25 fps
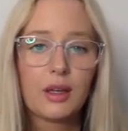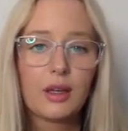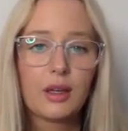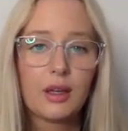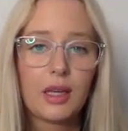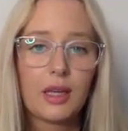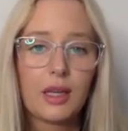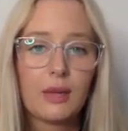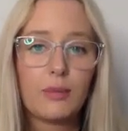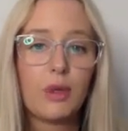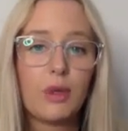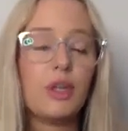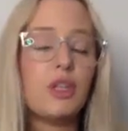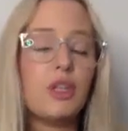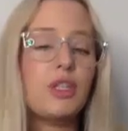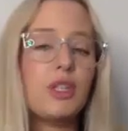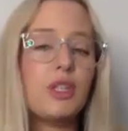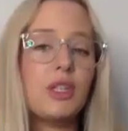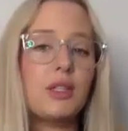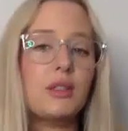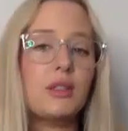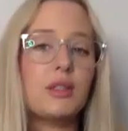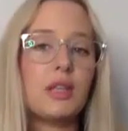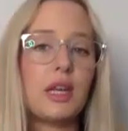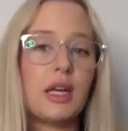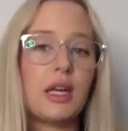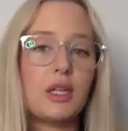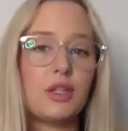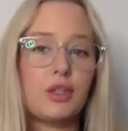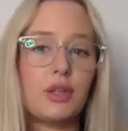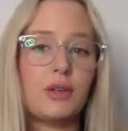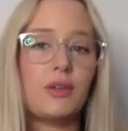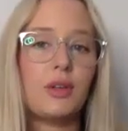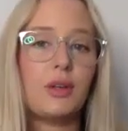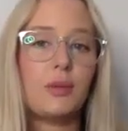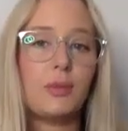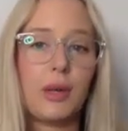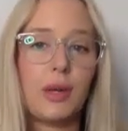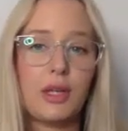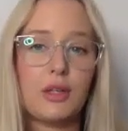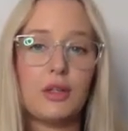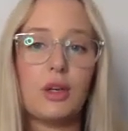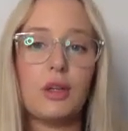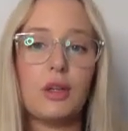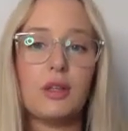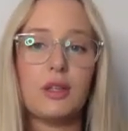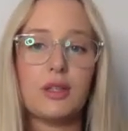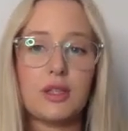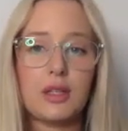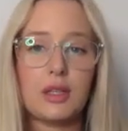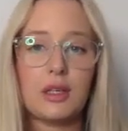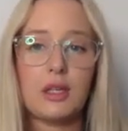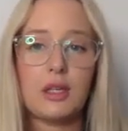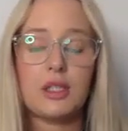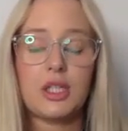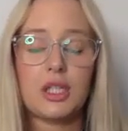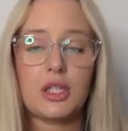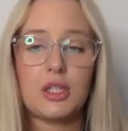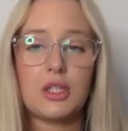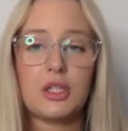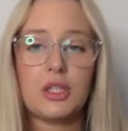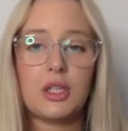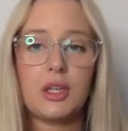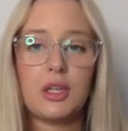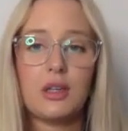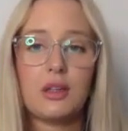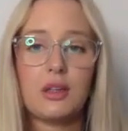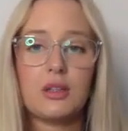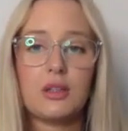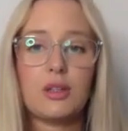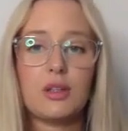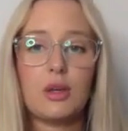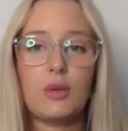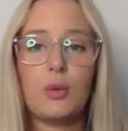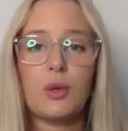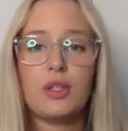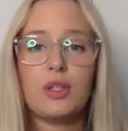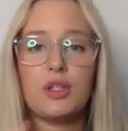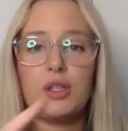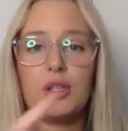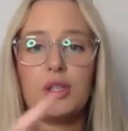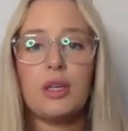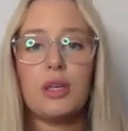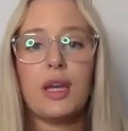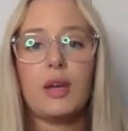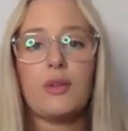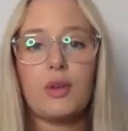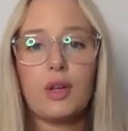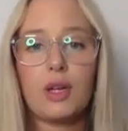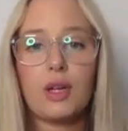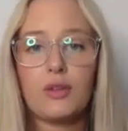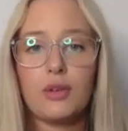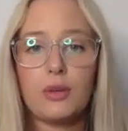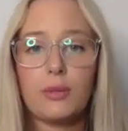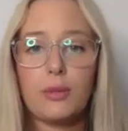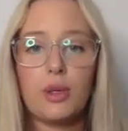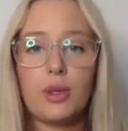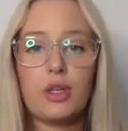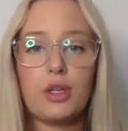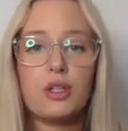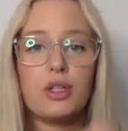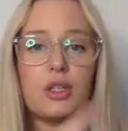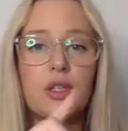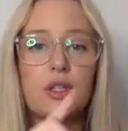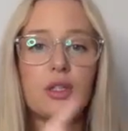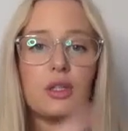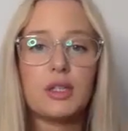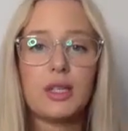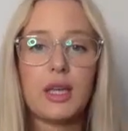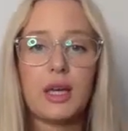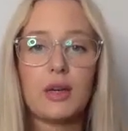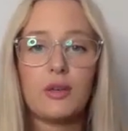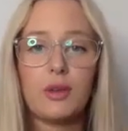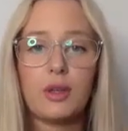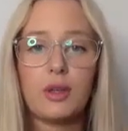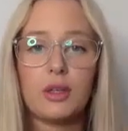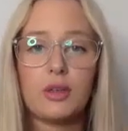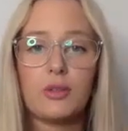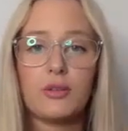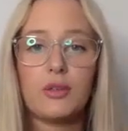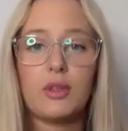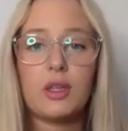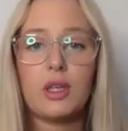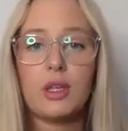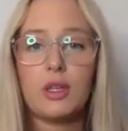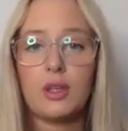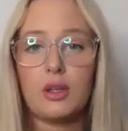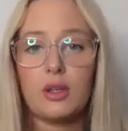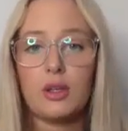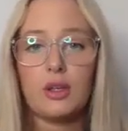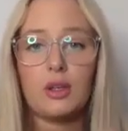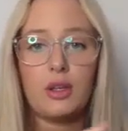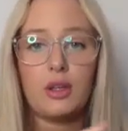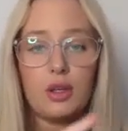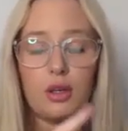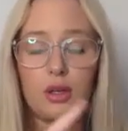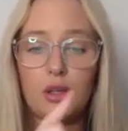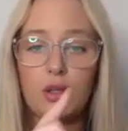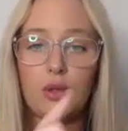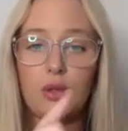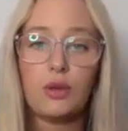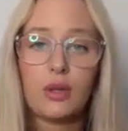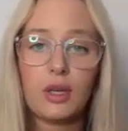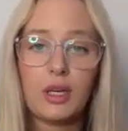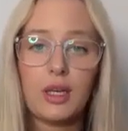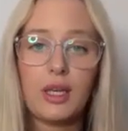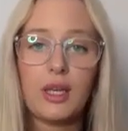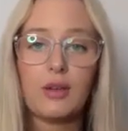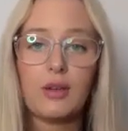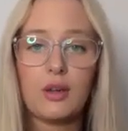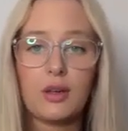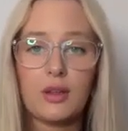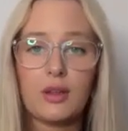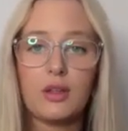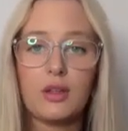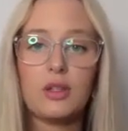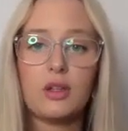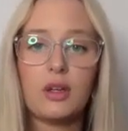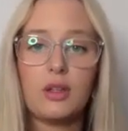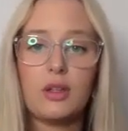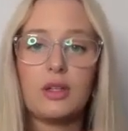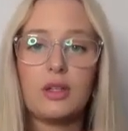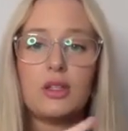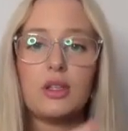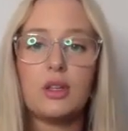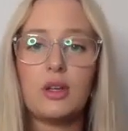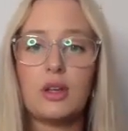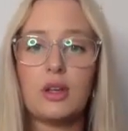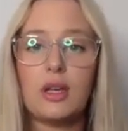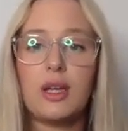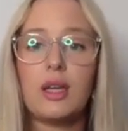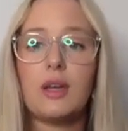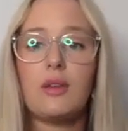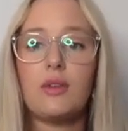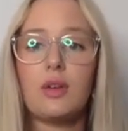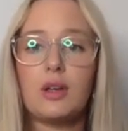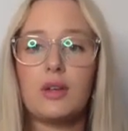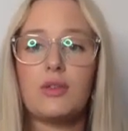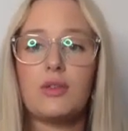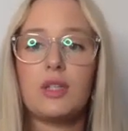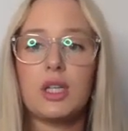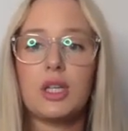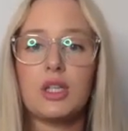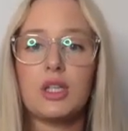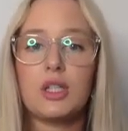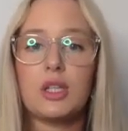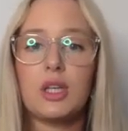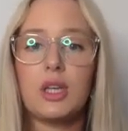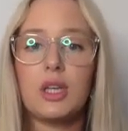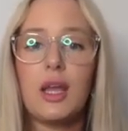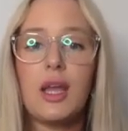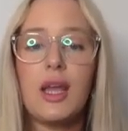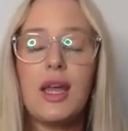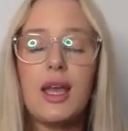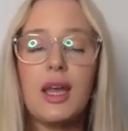emotions are driven by dollars and addiction. So once you get rid of emotions, get rid of that, you're going to get rid of the dollars, you're going to get rid of addiction.